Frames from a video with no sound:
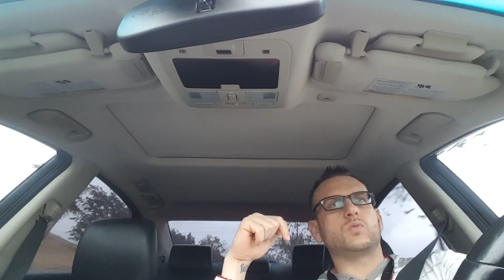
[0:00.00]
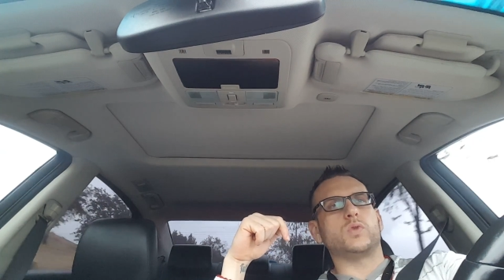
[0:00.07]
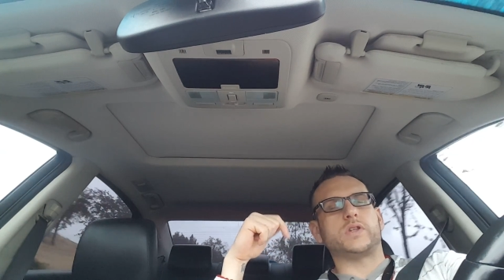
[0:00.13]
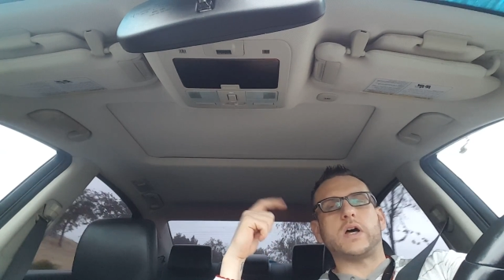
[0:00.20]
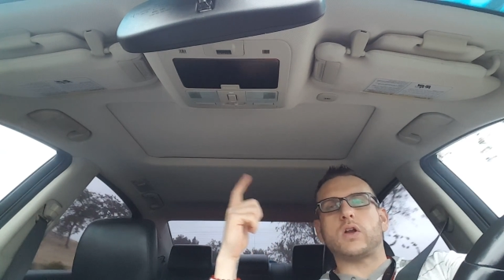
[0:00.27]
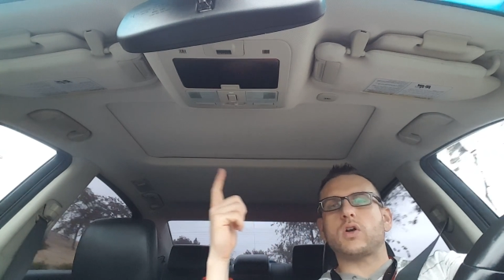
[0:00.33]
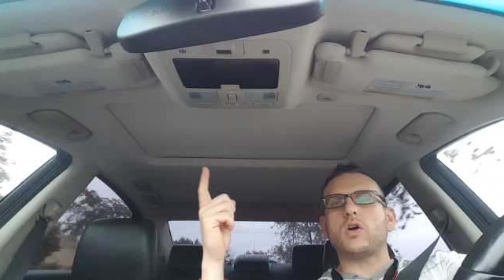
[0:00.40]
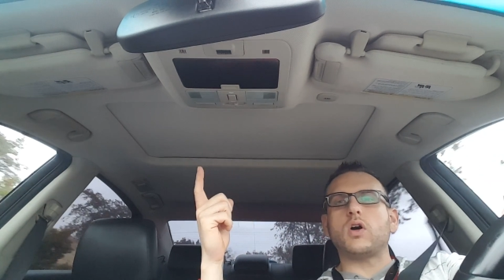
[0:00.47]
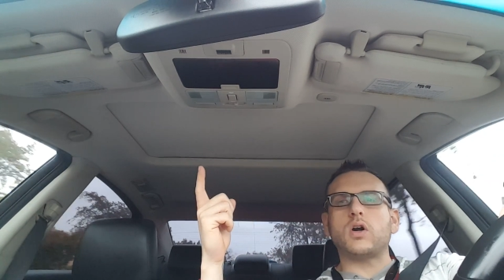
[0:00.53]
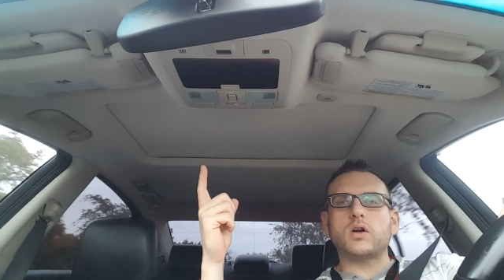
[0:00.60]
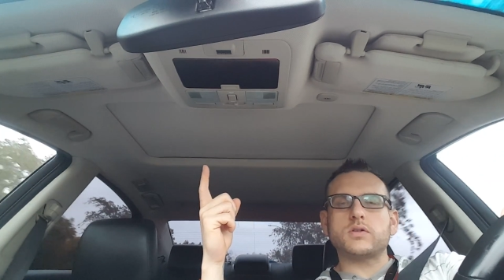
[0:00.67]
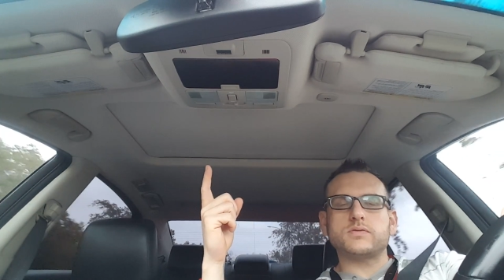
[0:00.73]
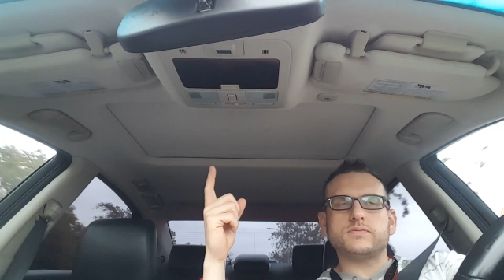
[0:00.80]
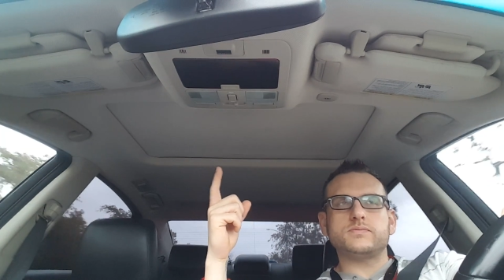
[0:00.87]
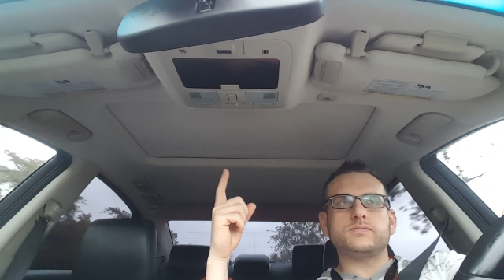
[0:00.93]
without a
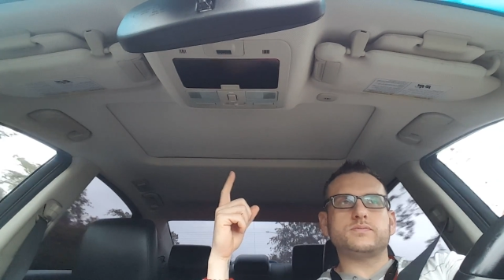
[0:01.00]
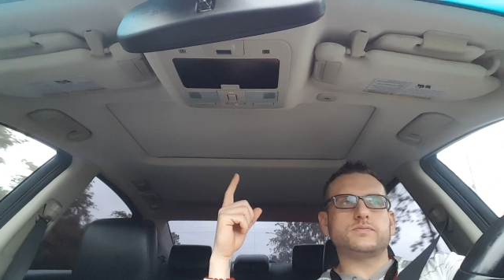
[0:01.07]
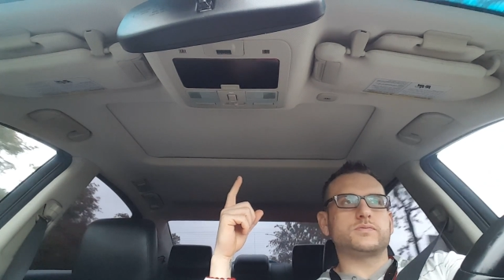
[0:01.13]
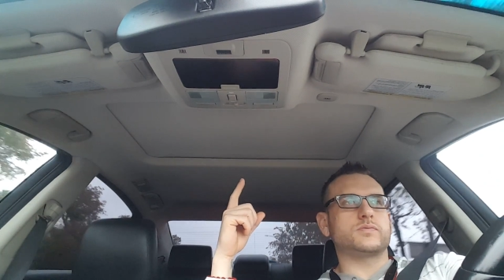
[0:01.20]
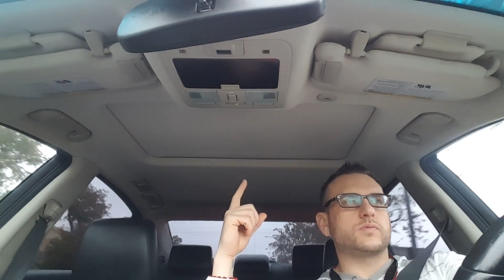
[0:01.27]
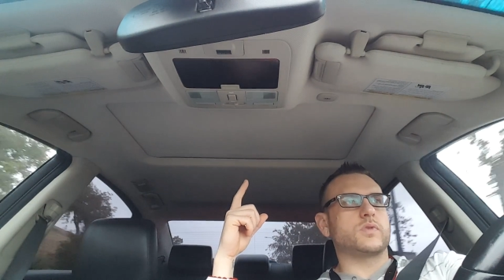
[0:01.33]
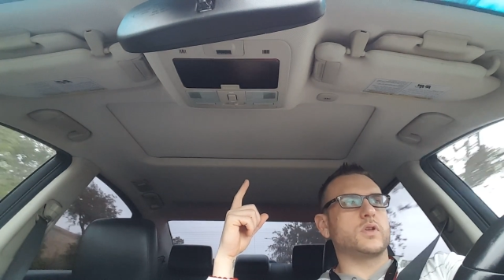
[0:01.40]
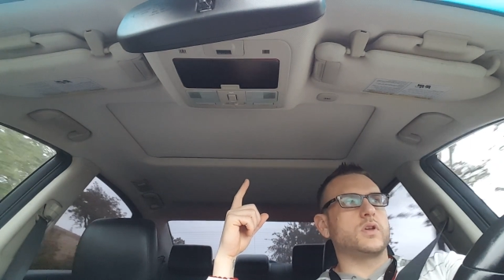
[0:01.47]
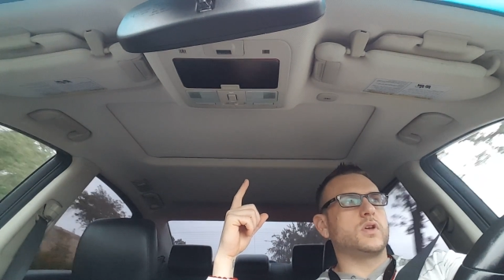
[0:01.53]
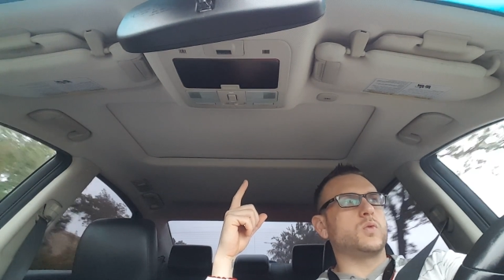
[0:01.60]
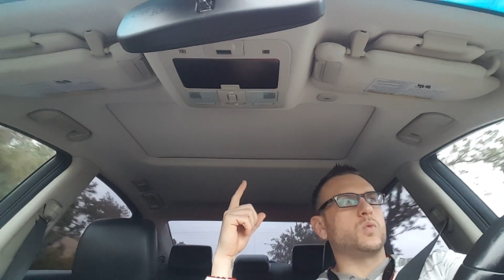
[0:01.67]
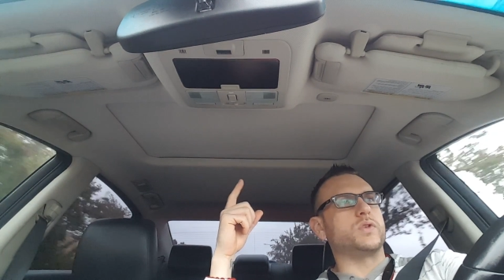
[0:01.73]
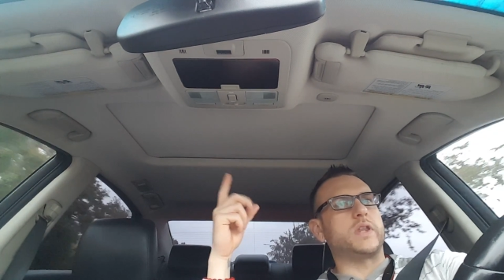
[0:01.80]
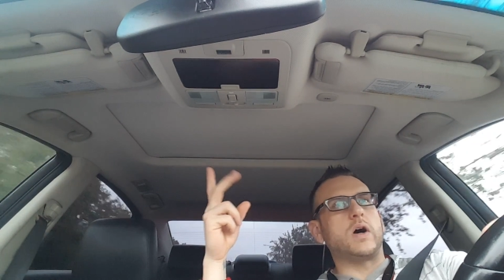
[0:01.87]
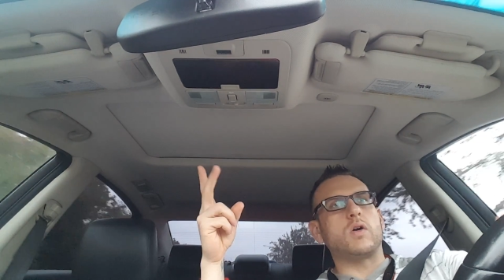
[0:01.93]
car,
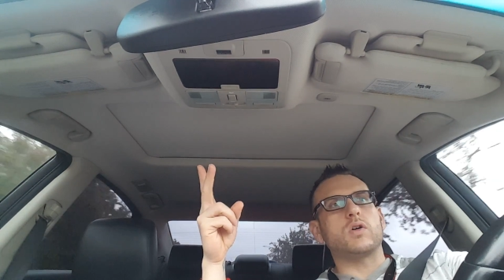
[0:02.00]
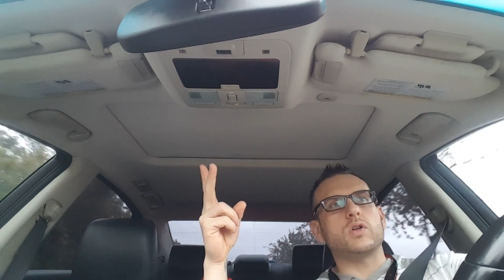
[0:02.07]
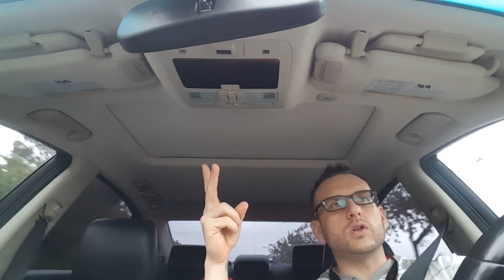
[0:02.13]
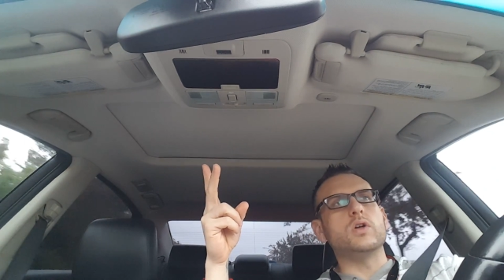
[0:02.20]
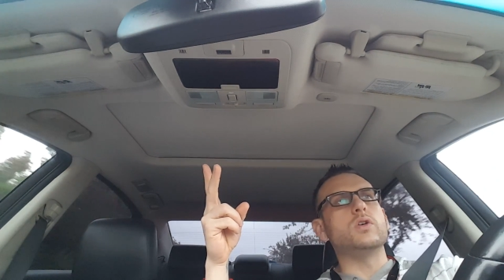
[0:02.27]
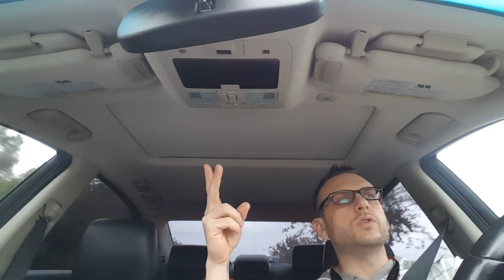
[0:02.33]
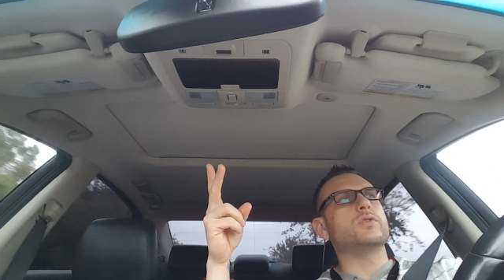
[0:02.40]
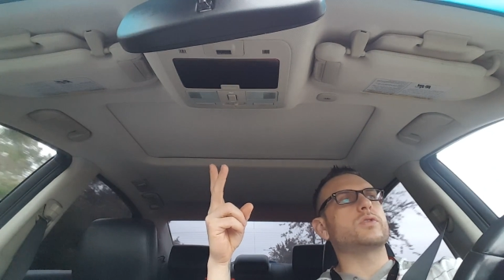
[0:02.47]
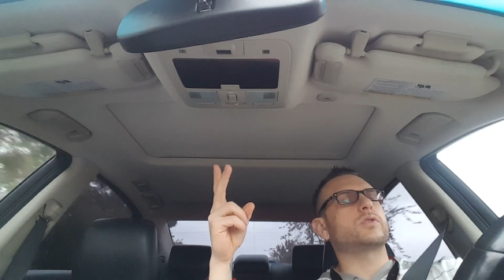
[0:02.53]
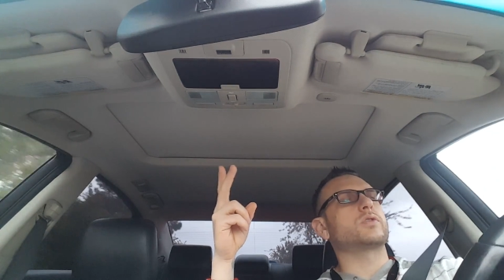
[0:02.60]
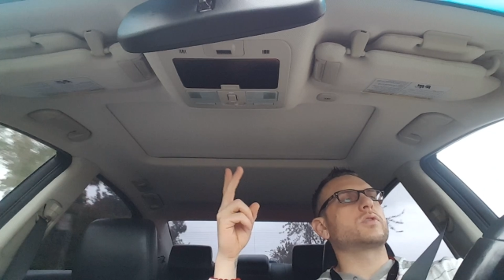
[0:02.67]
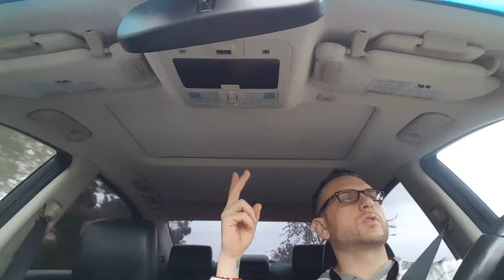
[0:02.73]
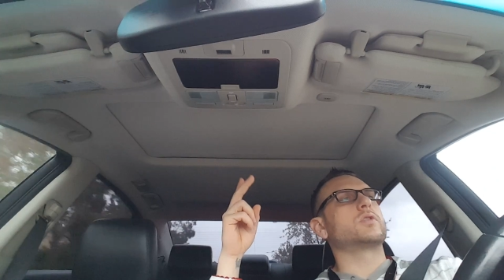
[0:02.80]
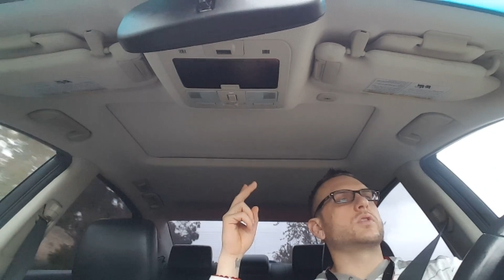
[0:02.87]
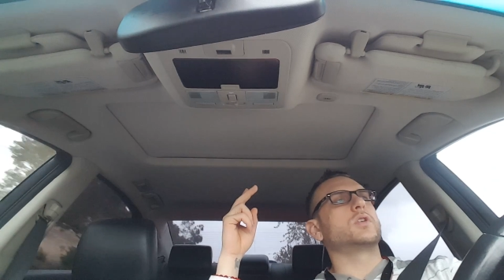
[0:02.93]
without clothes,